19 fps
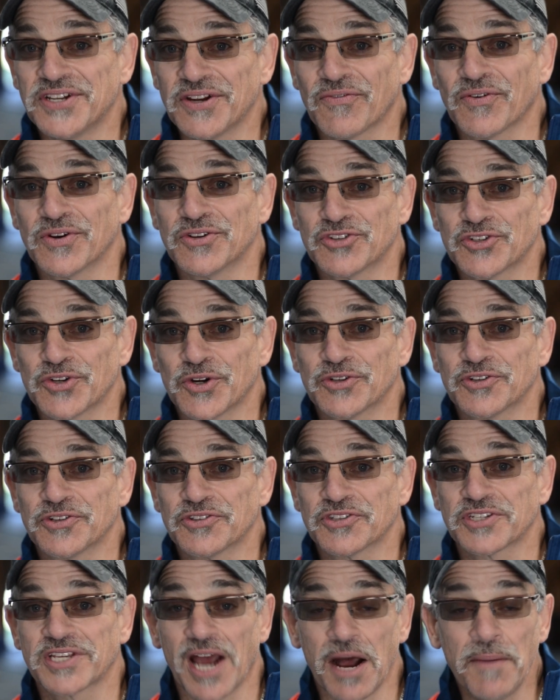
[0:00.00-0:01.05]
different
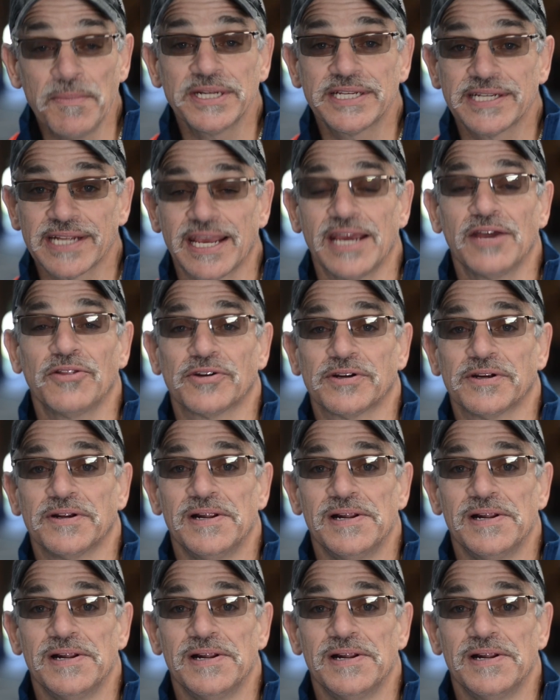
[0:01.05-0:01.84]
churches coming together